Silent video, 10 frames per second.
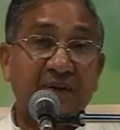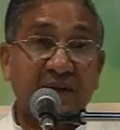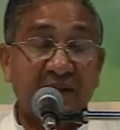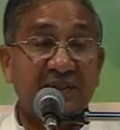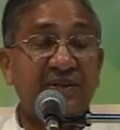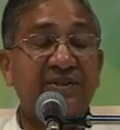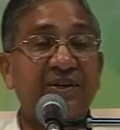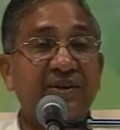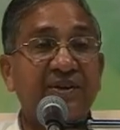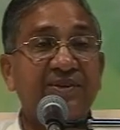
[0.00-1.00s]
Another
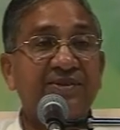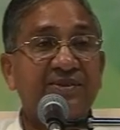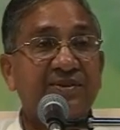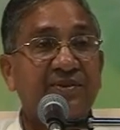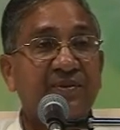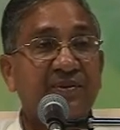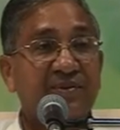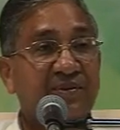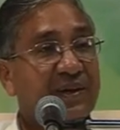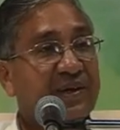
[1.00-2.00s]
thing is
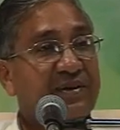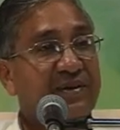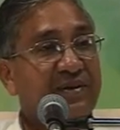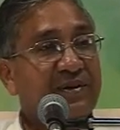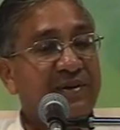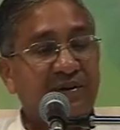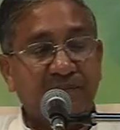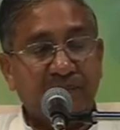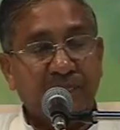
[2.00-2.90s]
that uh,